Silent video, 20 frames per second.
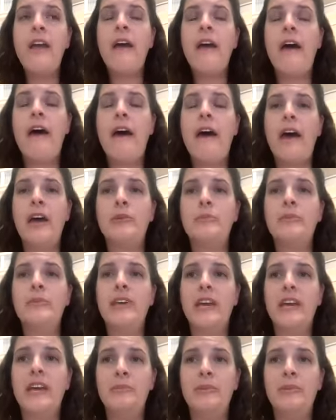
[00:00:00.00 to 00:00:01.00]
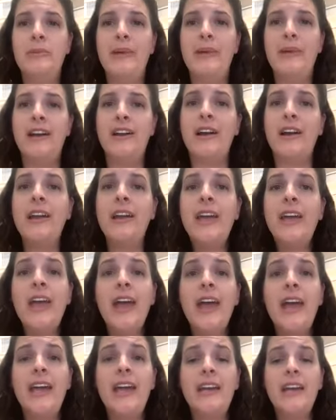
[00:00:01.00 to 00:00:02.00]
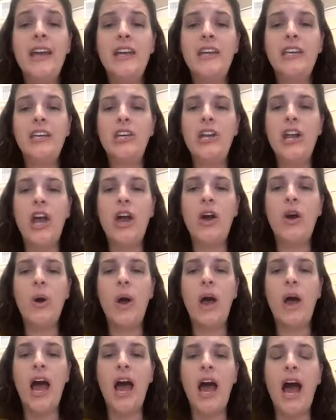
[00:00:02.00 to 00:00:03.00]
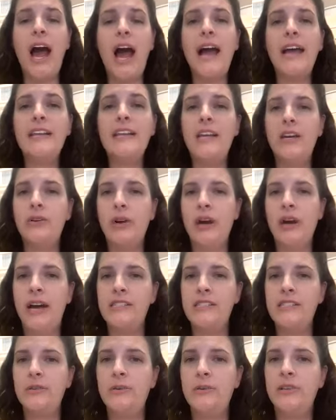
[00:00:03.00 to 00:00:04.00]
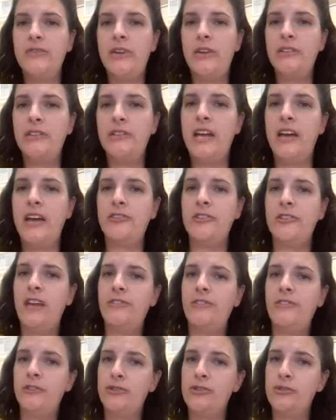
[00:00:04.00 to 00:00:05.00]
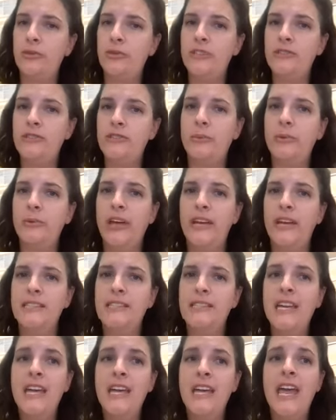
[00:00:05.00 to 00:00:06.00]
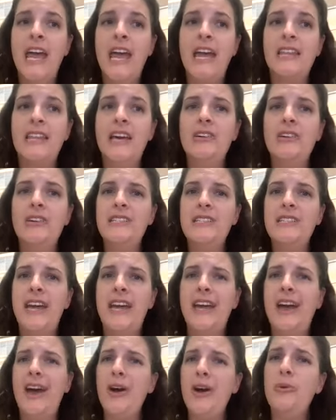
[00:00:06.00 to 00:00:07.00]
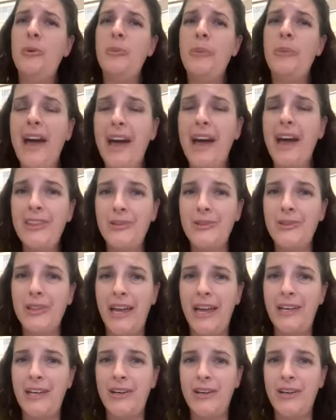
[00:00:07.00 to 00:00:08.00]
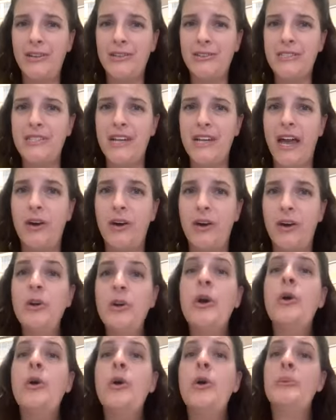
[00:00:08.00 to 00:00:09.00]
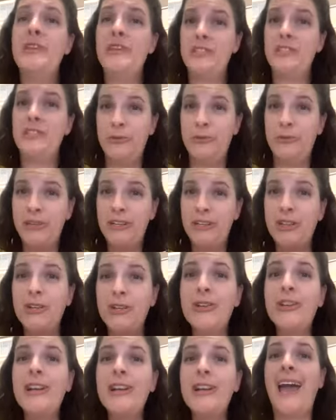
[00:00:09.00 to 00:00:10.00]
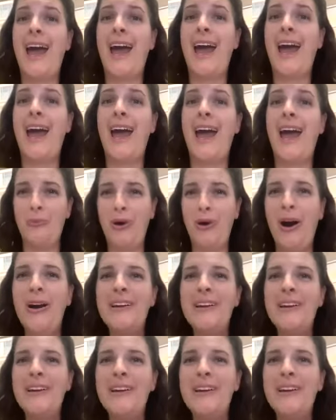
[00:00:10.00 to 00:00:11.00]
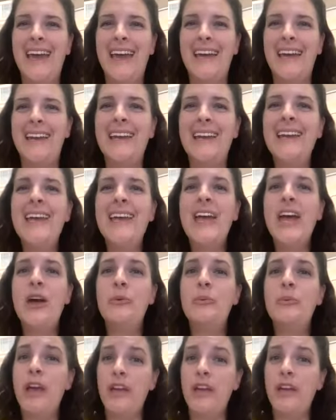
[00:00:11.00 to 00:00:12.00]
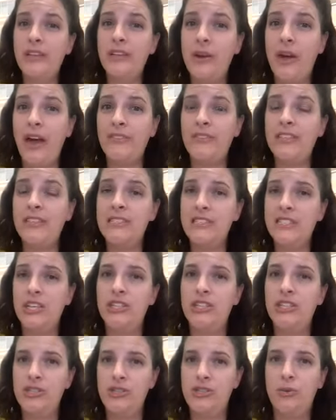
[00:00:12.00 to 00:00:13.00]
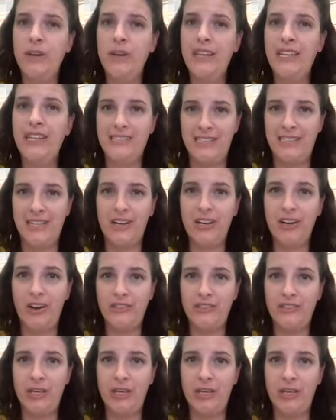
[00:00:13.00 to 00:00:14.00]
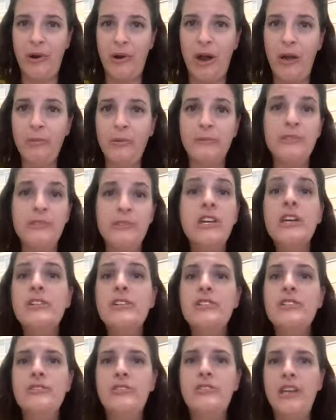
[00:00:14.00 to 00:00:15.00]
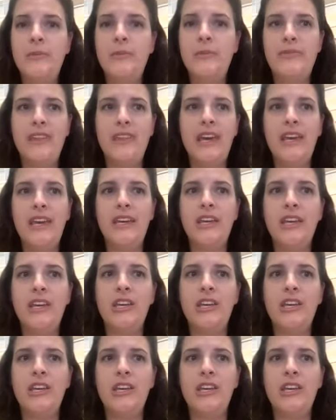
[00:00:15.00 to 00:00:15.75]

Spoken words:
can be better. And, I know I deal with folks after they have their joints replaced and they'll say, oh, well, my other leg hurts now. Well, because you're relearning how to walk again now that you have this good joint that's not causing you problems. So same thing,